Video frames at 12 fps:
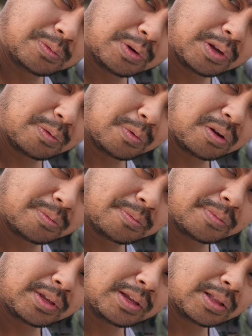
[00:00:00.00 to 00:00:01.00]
where you can run
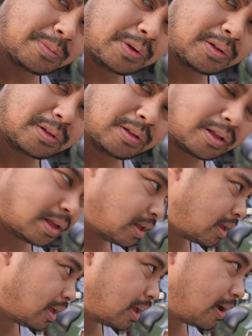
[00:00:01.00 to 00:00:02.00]
them in the middle
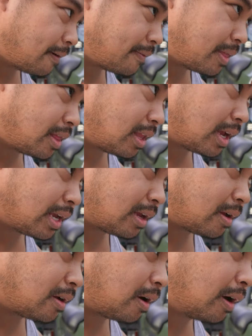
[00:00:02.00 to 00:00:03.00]
of night
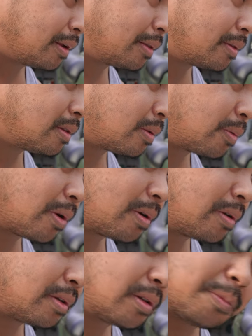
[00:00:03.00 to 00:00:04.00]
on the
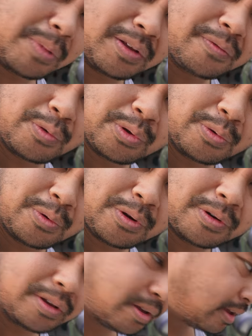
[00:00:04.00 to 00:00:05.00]
road. They're made for the road,